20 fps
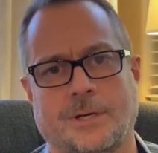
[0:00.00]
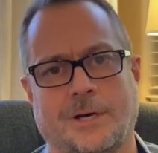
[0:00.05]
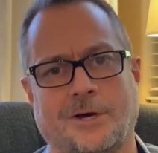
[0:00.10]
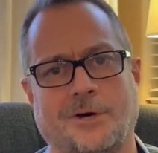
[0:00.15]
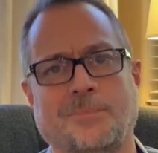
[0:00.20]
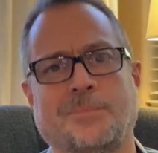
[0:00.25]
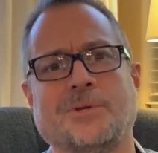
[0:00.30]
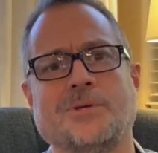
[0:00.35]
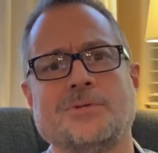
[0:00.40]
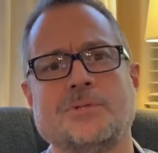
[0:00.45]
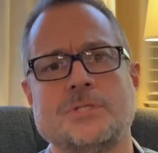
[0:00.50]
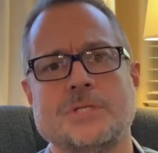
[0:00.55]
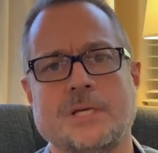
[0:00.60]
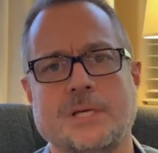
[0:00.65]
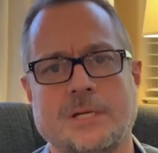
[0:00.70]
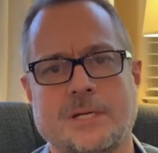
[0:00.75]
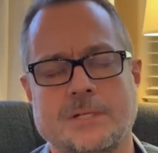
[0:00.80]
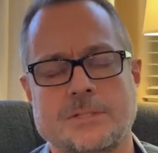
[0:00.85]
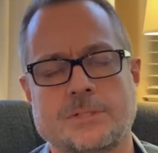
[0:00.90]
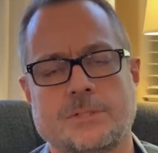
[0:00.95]
I hope you
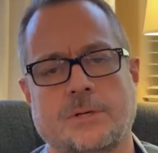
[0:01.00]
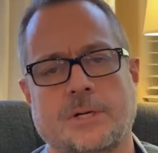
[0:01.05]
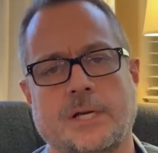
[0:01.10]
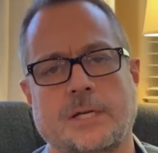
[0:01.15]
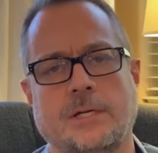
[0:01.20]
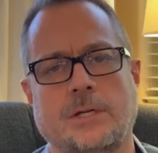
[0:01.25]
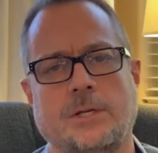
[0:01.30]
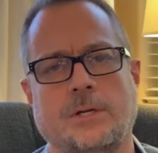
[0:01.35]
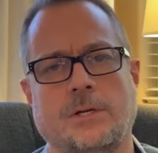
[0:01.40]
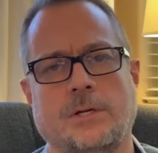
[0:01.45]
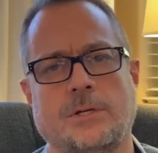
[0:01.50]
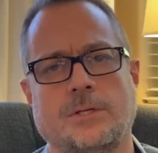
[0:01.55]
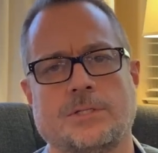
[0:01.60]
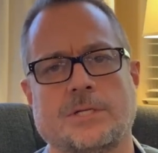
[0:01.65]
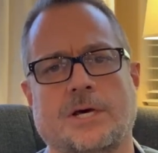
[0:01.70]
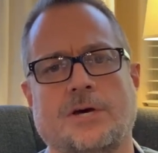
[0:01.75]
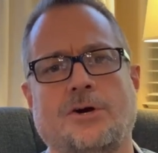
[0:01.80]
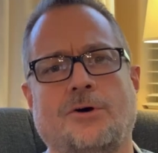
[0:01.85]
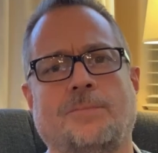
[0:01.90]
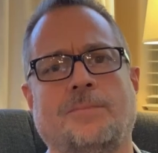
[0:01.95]
see it as great news.
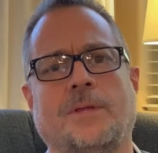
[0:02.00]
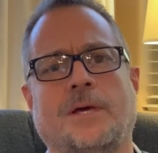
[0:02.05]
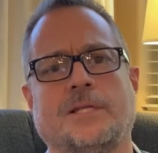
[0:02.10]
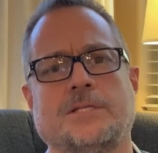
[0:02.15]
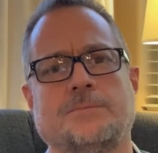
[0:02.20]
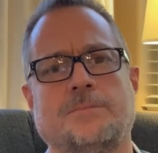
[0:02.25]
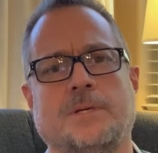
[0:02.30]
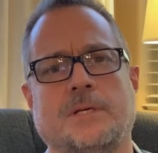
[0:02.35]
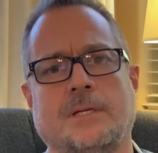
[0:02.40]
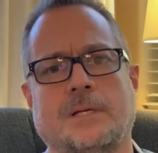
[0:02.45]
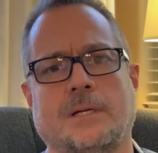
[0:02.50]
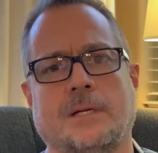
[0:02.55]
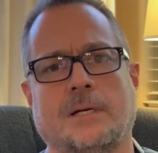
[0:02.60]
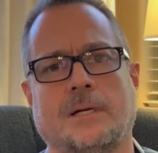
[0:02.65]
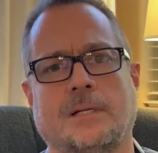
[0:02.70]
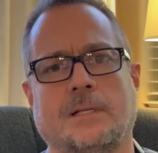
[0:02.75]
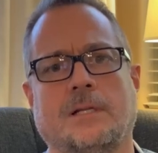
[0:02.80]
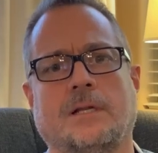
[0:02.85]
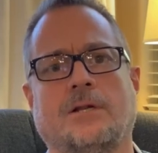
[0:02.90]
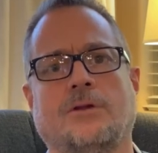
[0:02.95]
I hope that's been
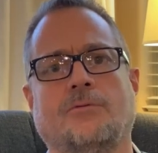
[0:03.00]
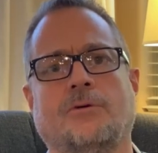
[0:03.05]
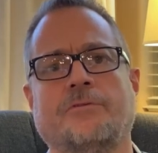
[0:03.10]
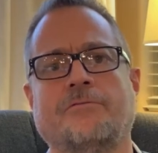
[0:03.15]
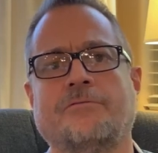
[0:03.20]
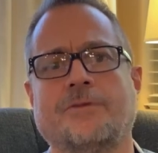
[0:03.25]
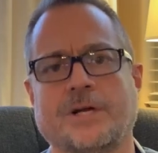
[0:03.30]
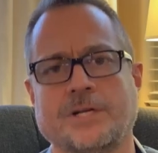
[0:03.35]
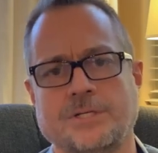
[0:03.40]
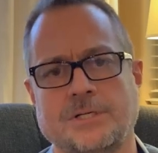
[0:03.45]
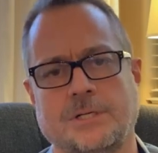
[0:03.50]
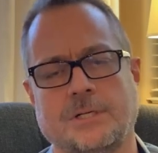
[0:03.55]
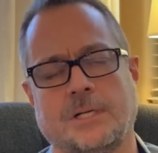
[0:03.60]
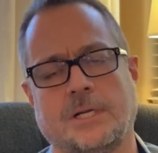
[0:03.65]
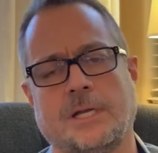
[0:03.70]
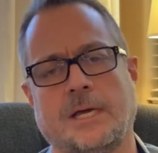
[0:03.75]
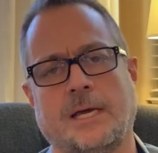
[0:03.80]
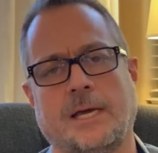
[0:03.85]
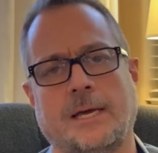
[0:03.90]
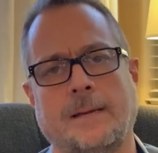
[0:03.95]
a little refreshing
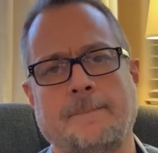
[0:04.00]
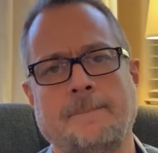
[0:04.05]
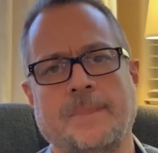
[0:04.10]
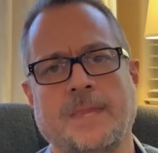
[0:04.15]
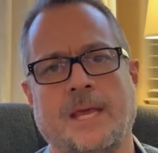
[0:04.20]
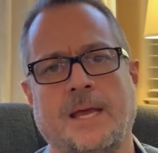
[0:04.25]
today.